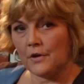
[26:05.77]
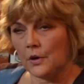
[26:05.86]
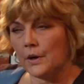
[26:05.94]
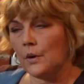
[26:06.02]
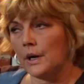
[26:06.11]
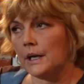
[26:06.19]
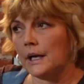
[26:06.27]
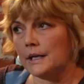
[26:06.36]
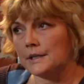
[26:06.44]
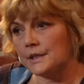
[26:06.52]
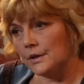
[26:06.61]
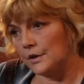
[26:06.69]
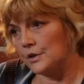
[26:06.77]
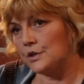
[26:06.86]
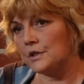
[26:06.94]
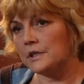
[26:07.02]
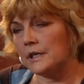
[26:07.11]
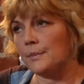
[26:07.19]
I'm very organized here. You
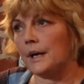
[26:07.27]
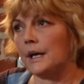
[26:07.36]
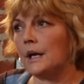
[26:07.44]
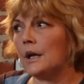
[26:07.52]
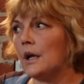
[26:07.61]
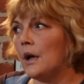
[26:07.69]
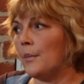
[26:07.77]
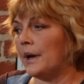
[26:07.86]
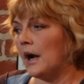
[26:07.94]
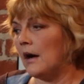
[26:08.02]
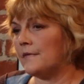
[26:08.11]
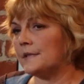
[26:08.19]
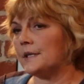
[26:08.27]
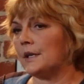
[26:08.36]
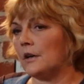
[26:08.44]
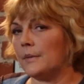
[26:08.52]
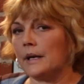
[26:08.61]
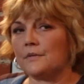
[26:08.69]
should see my office at
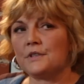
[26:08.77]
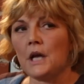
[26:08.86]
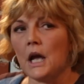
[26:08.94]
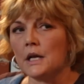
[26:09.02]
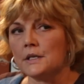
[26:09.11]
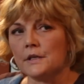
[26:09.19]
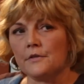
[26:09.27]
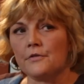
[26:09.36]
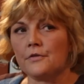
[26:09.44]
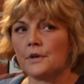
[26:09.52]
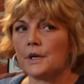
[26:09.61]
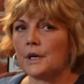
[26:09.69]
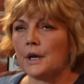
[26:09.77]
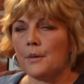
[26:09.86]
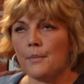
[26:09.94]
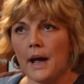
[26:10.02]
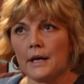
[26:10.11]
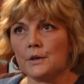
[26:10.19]
home. I have tons of
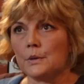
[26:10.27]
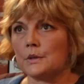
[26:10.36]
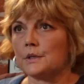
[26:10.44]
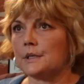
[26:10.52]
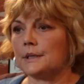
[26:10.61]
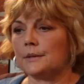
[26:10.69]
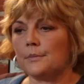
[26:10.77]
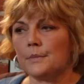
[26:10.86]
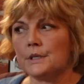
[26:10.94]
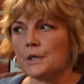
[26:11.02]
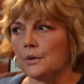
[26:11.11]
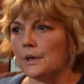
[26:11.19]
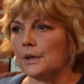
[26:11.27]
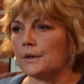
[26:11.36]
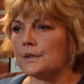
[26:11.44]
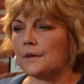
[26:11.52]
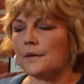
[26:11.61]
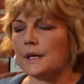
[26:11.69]
manuals and
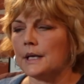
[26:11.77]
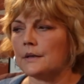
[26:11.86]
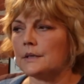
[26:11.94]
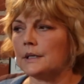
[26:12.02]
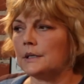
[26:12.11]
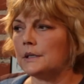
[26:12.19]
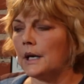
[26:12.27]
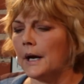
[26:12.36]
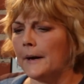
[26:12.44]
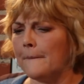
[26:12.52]
materials and things, and